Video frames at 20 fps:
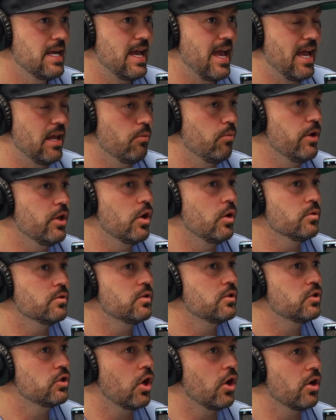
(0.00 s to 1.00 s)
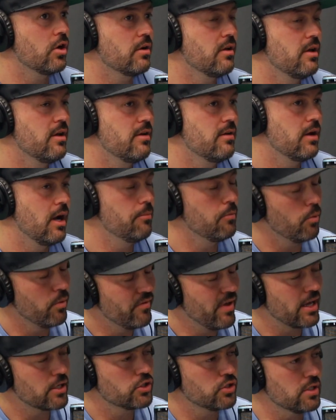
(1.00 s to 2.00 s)
and we don't start, we've
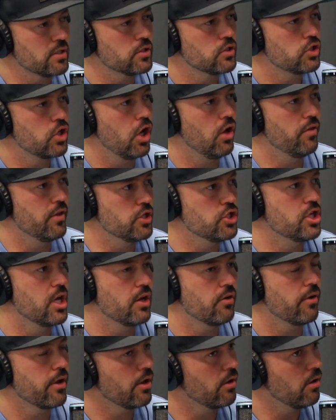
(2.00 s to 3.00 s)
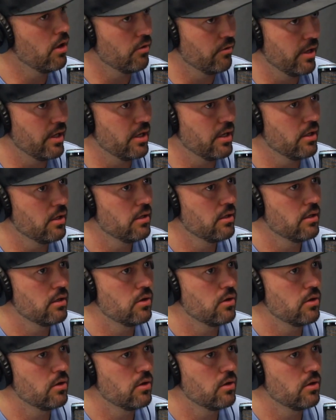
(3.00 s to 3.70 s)
actually installed the generator already.